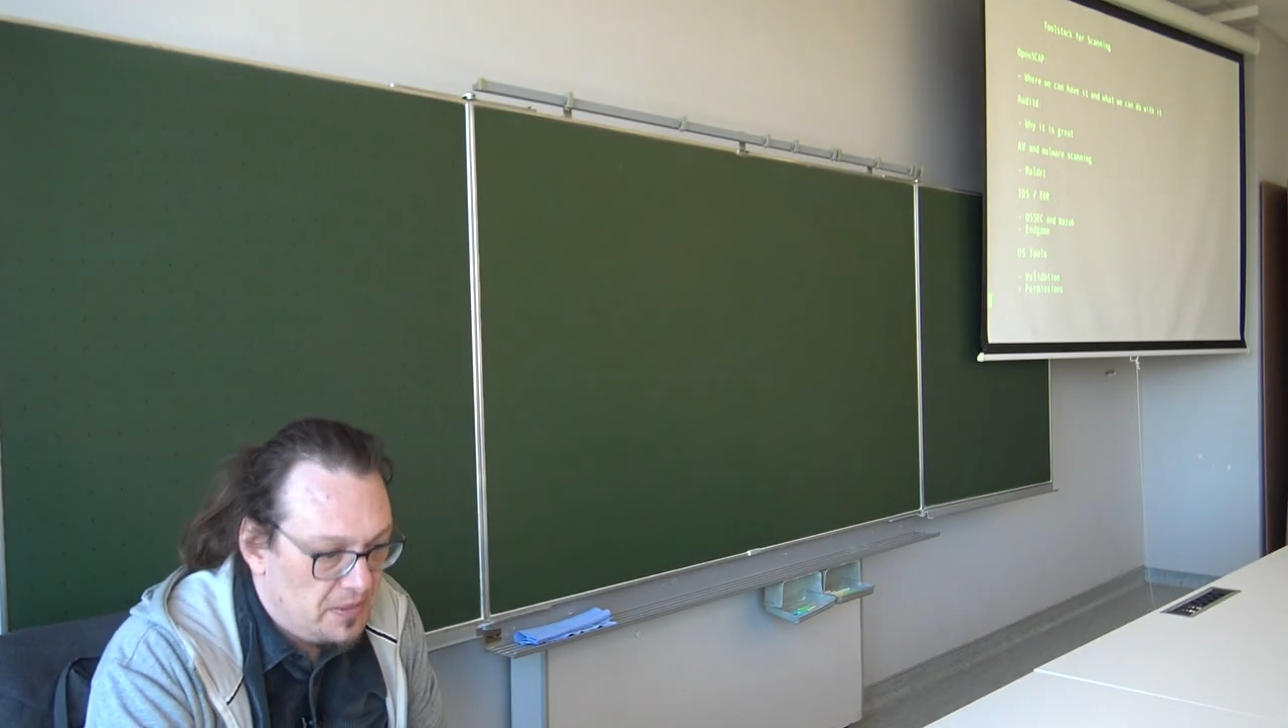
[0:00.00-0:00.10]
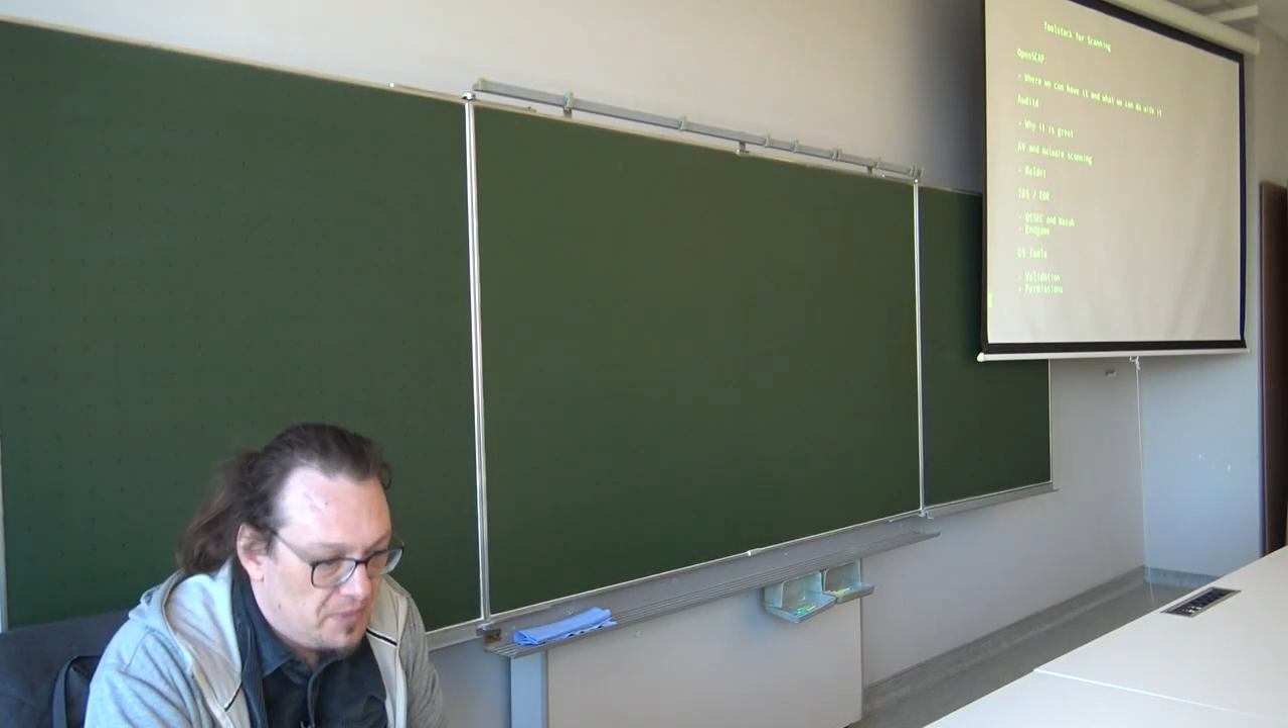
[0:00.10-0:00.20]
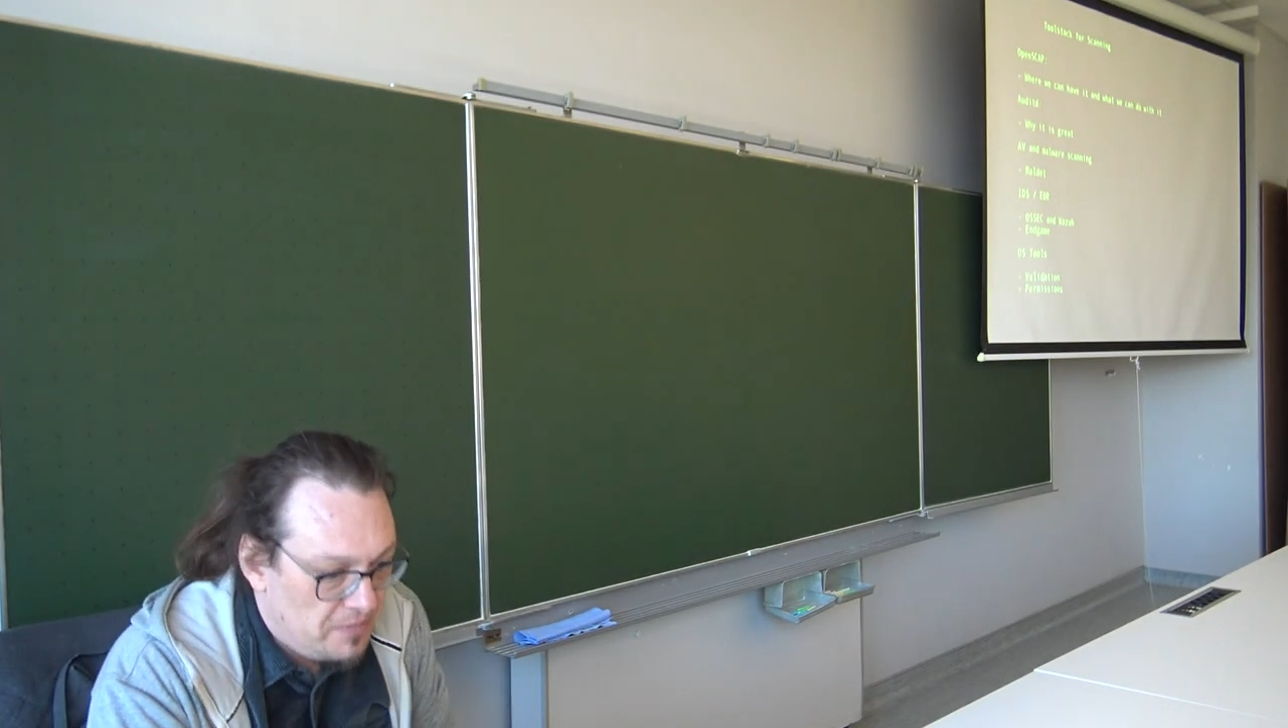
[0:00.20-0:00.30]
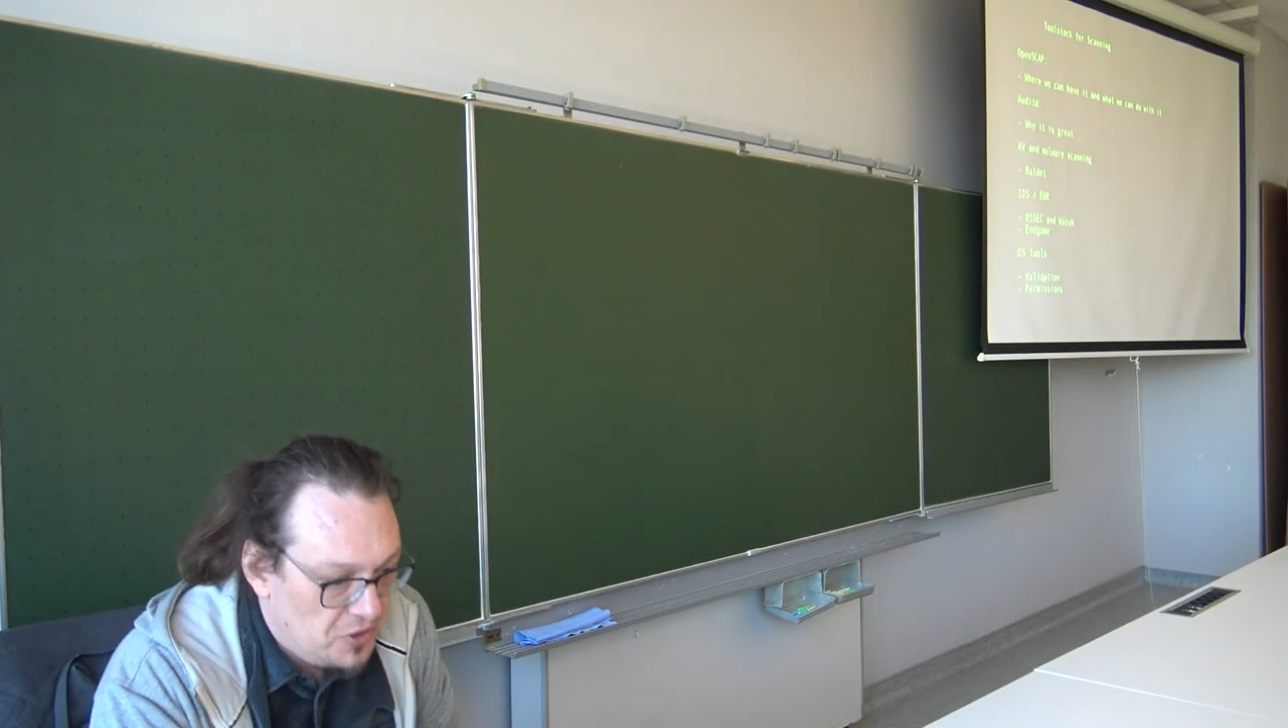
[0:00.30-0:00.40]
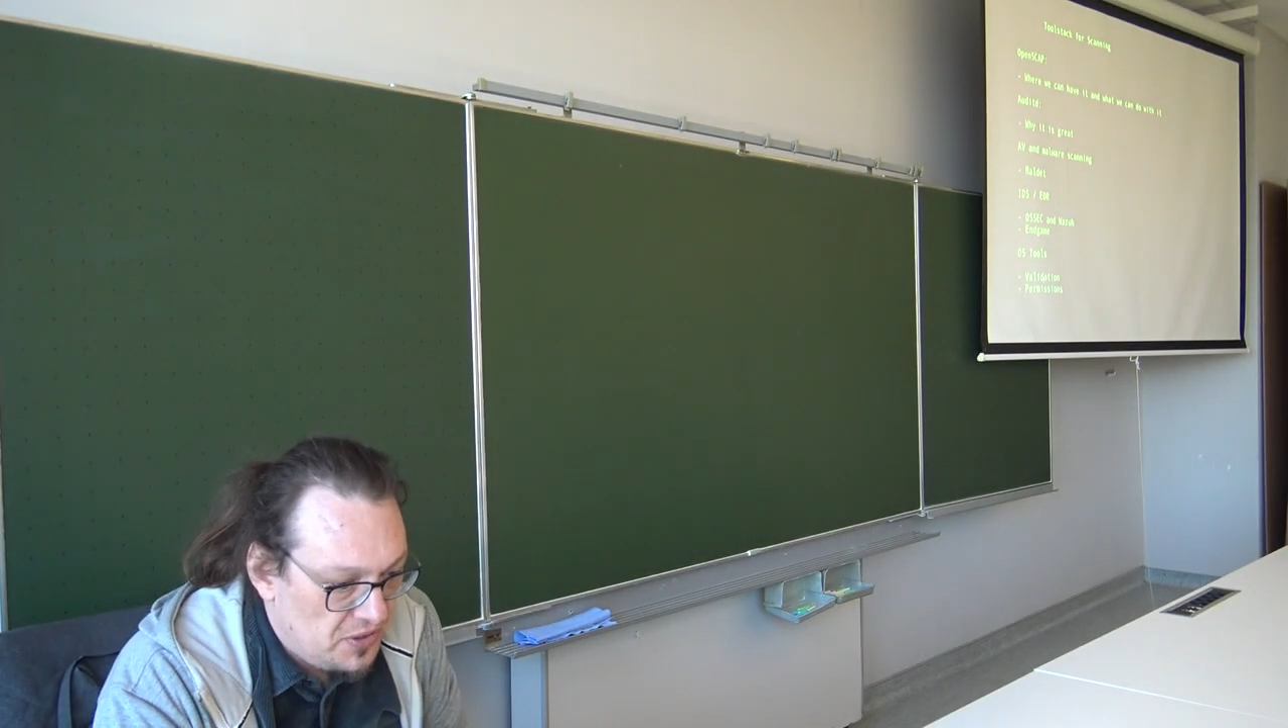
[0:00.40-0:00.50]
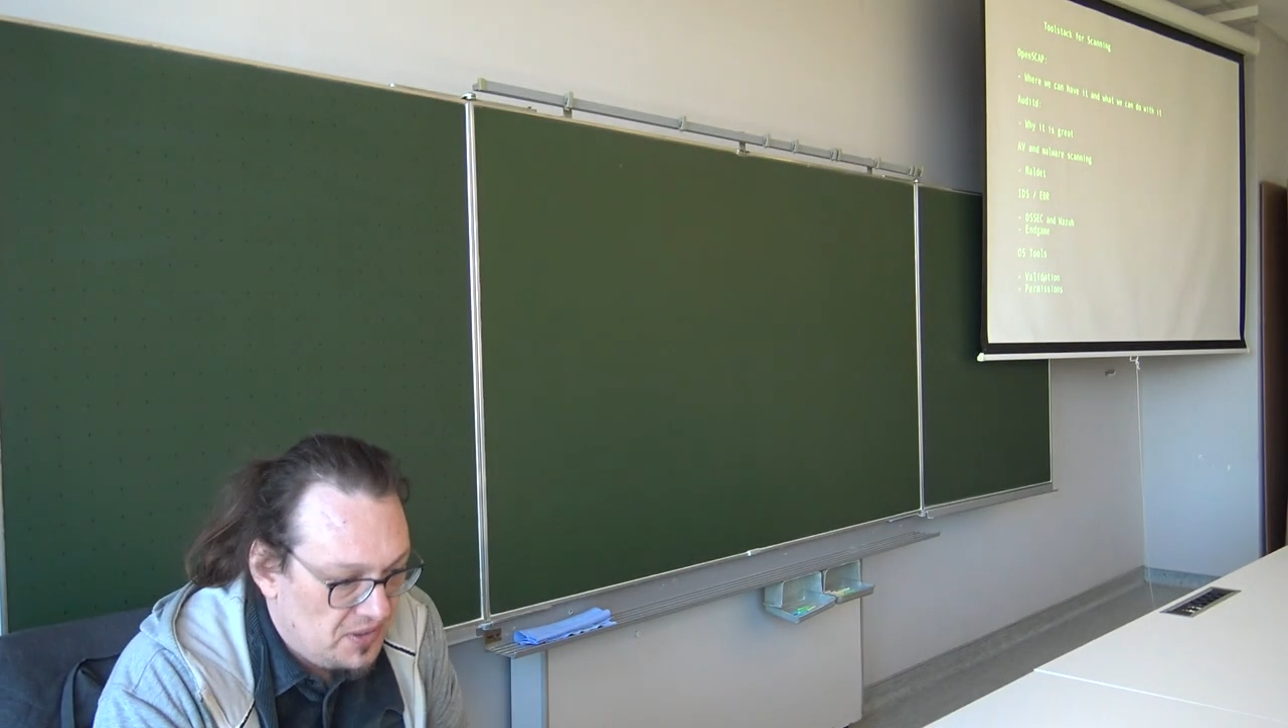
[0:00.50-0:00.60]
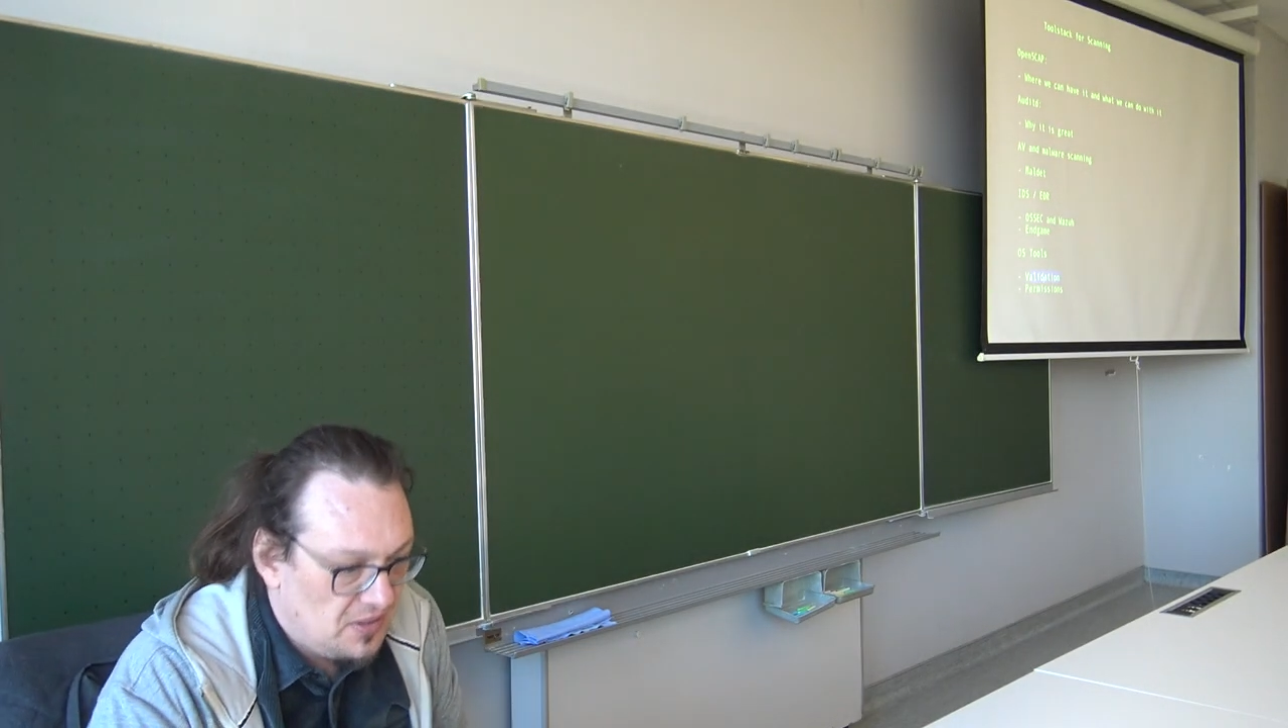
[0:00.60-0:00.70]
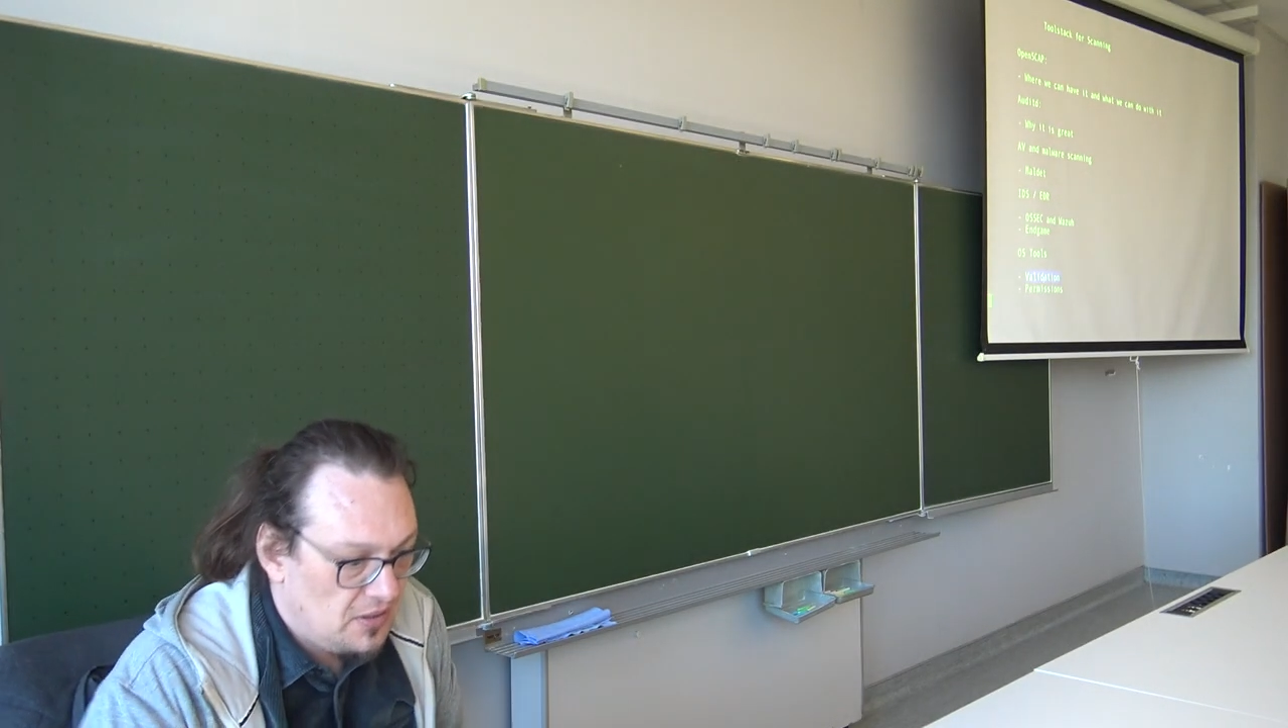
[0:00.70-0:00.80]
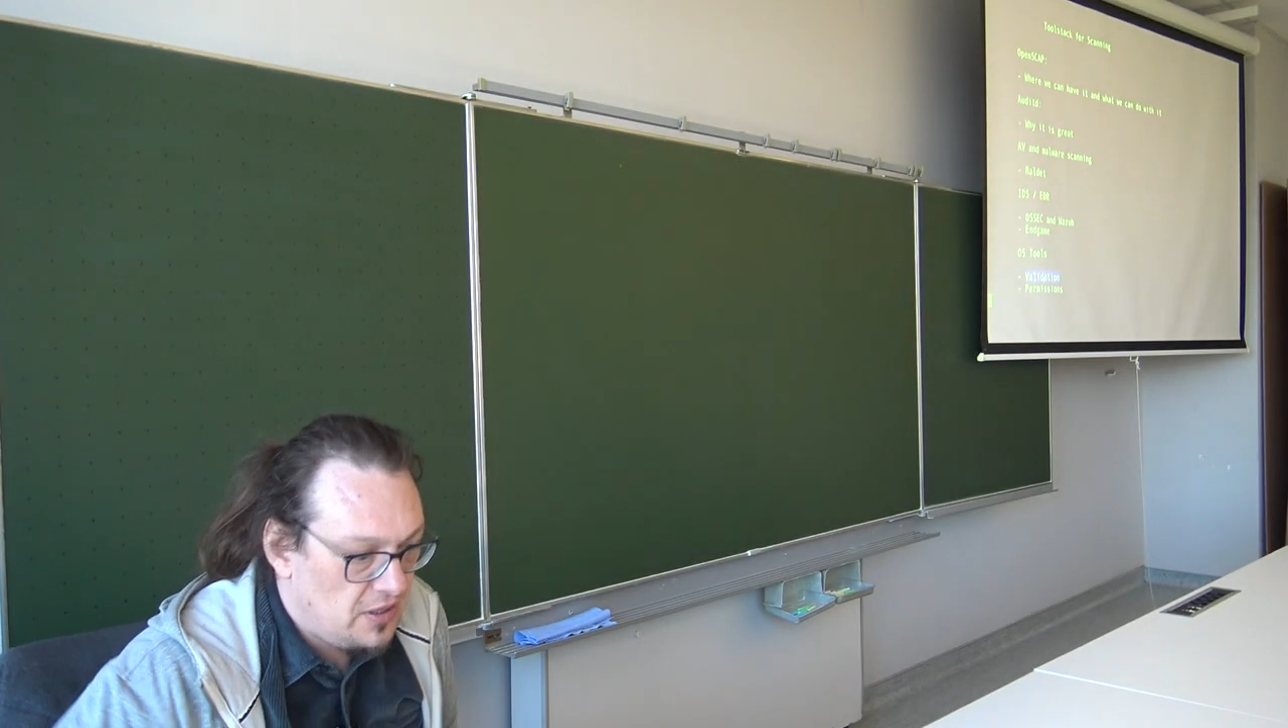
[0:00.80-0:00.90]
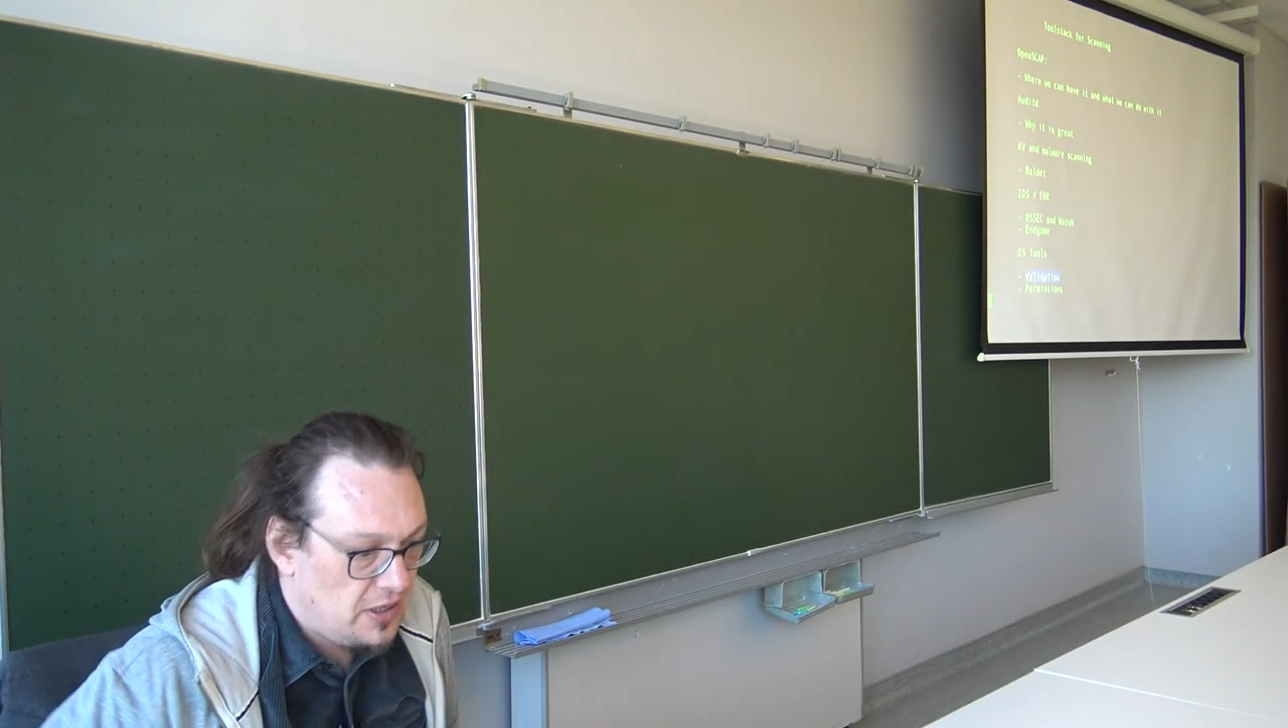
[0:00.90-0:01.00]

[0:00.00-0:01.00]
and permissions,